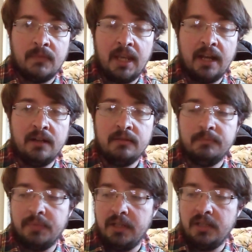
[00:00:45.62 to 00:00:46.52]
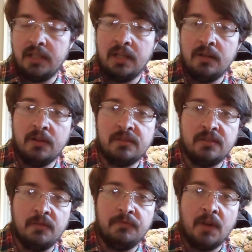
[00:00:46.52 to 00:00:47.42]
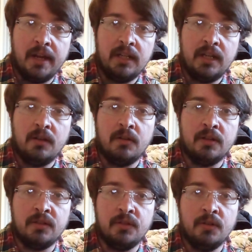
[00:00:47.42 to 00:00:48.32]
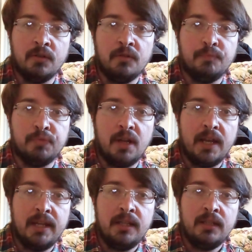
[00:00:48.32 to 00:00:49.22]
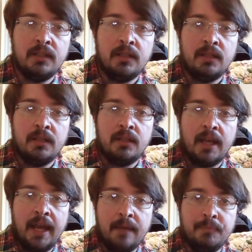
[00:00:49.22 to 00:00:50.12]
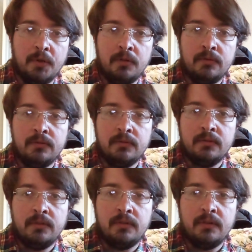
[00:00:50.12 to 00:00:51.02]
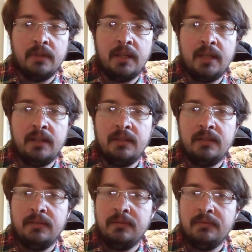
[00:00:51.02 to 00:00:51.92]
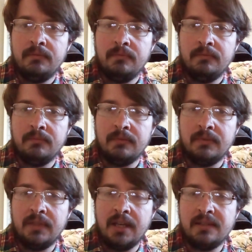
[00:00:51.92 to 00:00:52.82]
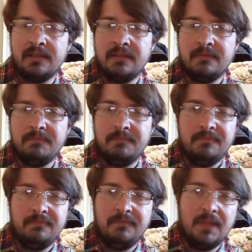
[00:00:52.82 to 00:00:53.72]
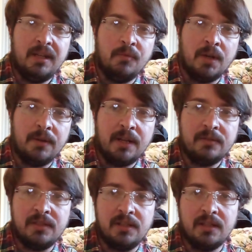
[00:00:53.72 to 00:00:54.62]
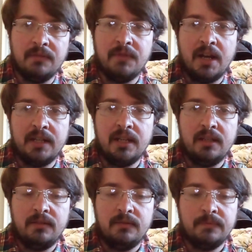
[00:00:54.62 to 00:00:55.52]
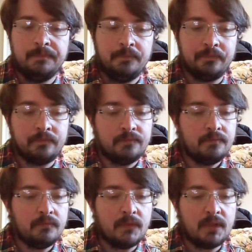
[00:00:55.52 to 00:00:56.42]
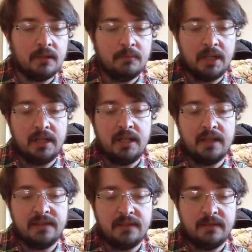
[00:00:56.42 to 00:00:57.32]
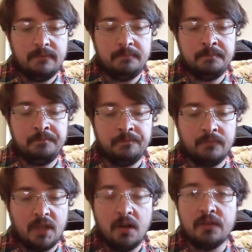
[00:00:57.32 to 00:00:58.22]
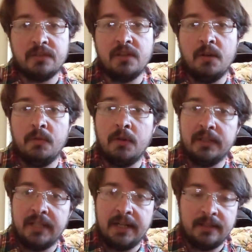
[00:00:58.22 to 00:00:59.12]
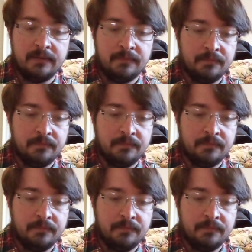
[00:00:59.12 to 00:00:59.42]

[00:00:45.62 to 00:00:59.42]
out, but you can also find it on Google Play, Apple, and guess anywhere else you could find it. But it is also on there.